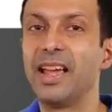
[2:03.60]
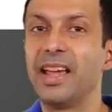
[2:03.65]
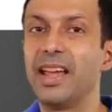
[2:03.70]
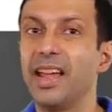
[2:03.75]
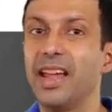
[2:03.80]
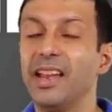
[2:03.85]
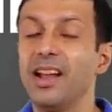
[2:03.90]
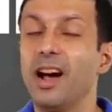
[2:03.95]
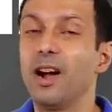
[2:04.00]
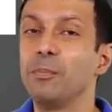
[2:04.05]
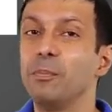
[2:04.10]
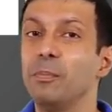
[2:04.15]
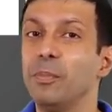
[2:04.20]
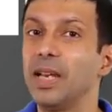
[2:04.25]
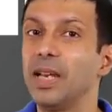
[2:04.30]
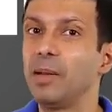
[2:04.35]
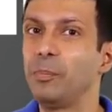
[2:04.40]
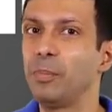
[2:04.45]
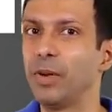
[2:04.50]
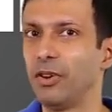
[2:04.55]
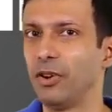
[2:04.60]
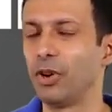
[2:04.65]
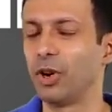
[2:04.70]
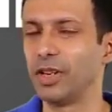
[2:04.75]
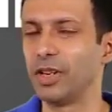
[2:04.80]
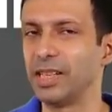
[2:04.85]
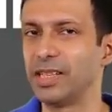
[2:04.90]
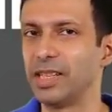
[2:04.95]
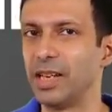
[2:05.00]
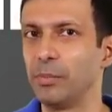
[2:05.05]
In our mini
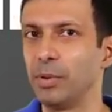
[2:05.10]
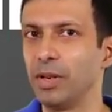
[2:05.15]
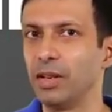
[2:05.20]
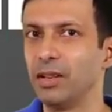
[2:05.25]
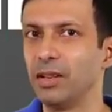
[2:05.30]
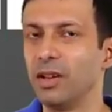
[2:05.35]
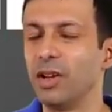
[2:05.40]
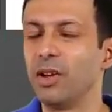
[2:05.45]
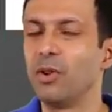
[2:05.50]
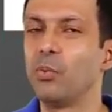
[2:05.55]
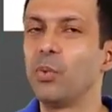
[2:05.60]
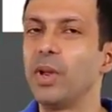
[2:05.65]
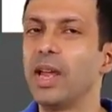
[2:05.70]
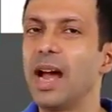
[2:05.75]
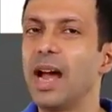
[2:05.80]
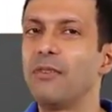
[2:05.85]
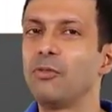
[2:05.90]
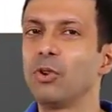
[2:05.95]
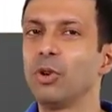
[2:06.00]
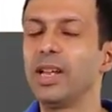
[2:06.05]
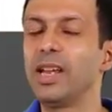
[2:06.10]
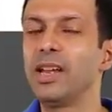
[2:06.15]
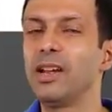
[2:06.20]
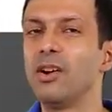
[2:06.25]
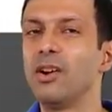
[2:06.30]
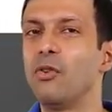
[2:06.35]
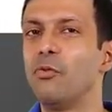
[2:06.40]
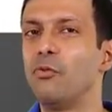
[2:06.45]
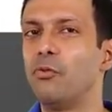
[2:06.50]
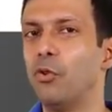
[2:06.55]
periodic table, we have only
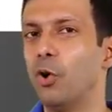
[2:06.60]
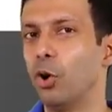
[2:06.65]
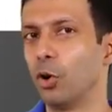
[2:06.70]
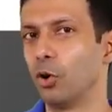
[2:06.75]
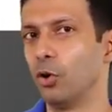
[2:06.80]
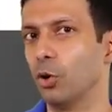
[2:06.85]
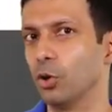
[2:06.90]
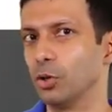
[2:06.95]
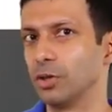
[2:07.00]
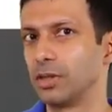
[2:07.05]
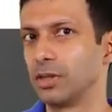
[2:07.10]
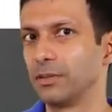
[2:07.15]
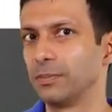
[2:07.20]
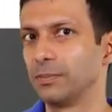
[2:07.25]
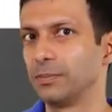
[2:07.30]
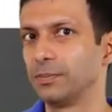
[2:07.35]
4 rows.